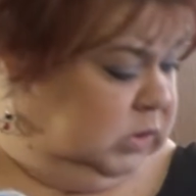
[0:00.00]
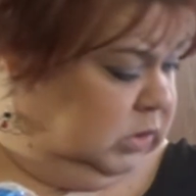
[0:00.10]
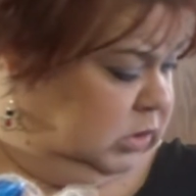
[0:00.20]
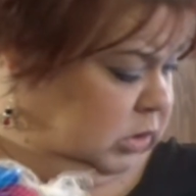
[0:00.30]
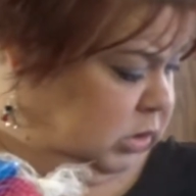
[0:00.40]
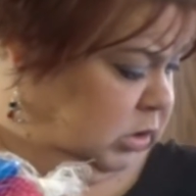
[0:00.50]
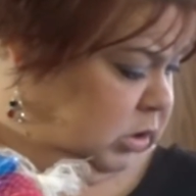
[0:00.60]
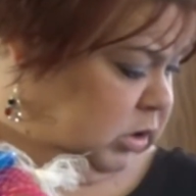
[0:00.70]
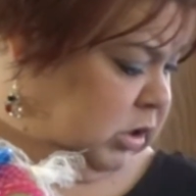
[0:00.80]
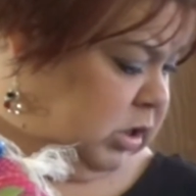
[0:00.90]
I have no
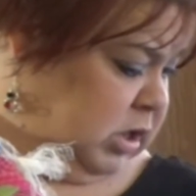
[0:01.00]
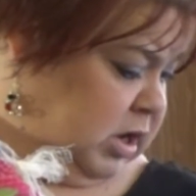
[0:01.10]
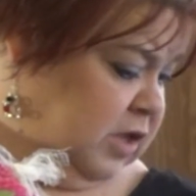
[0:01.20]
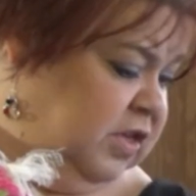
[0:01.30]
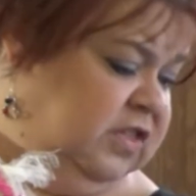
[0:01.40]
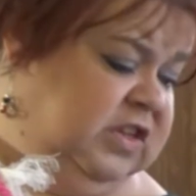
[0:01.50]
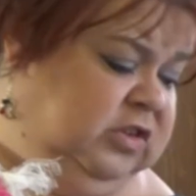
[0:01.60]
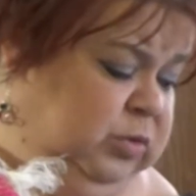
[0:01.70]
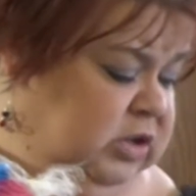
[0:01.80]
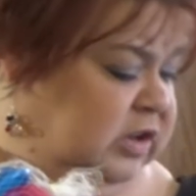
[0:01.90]
idea. I think
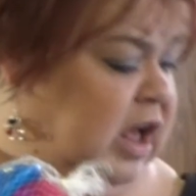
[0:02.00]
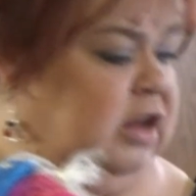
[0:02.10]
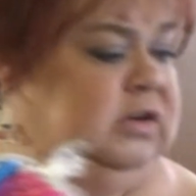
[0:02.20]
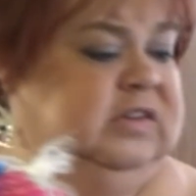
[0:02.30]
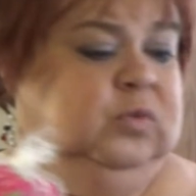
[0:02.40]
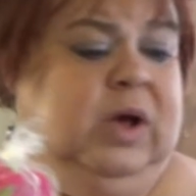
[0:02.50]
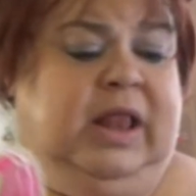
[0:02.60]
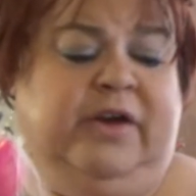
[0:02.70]
these were a dollar as well.